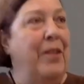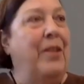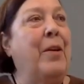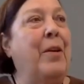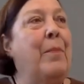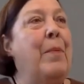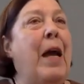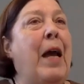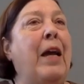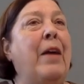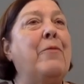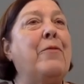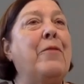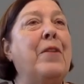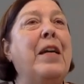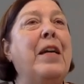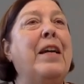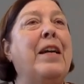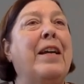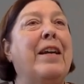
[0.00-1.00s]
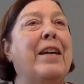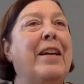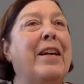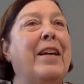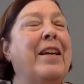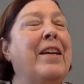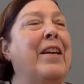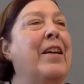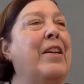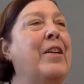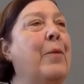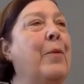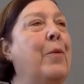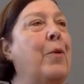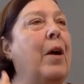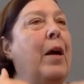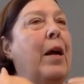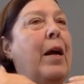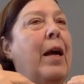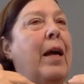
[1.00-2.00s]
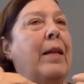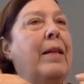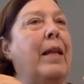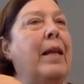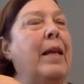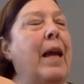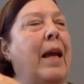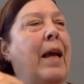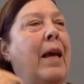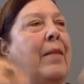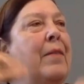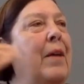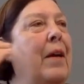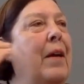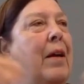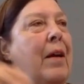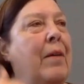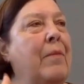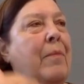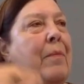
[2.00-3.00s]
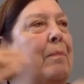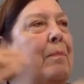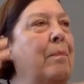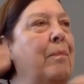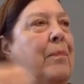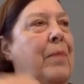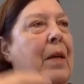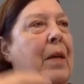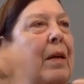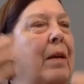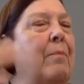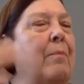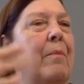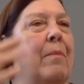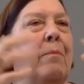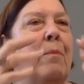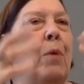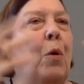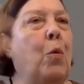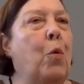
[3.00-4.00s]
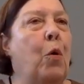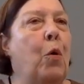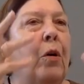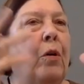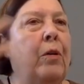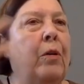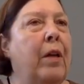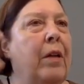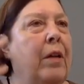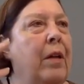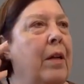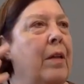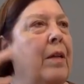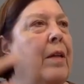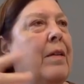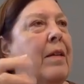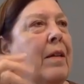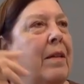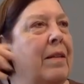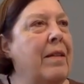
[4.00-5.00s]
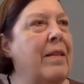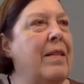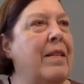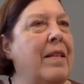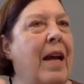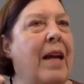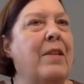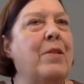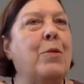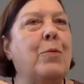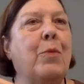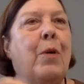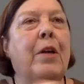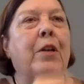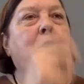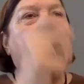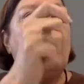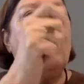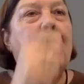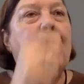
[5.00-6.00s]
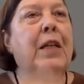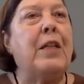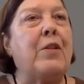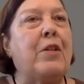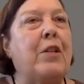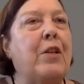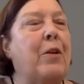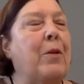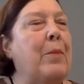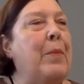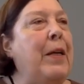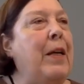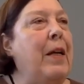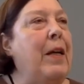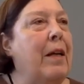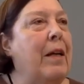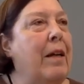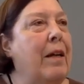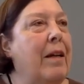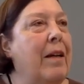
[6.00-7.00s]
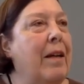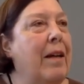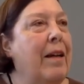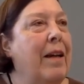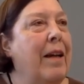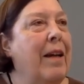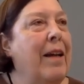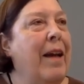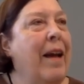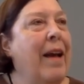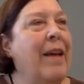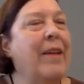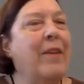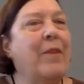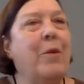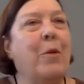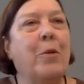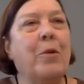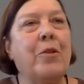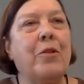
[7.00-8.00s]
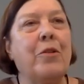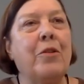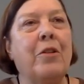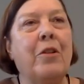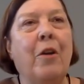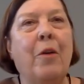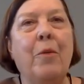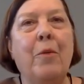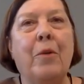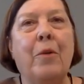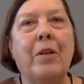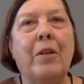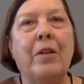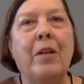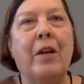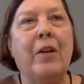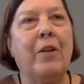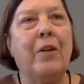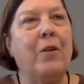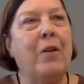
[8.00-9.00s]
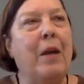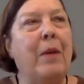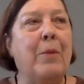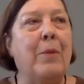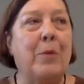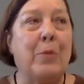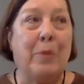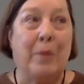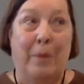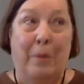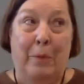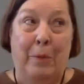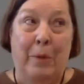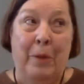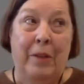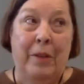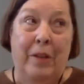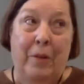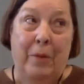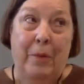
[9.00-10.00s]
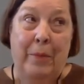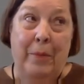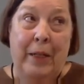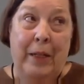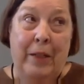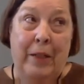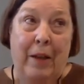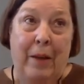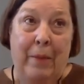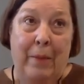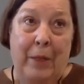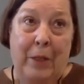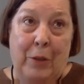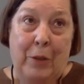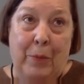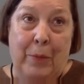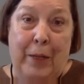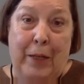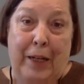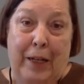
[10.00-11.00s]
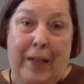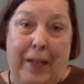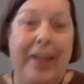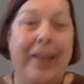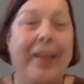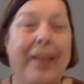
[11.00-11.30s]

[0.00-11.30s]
you pay a fee. You want and and the uh, the board says what your fee is going to be. And of course, you don't want to tell your neighbors, well, I really don't make that much money.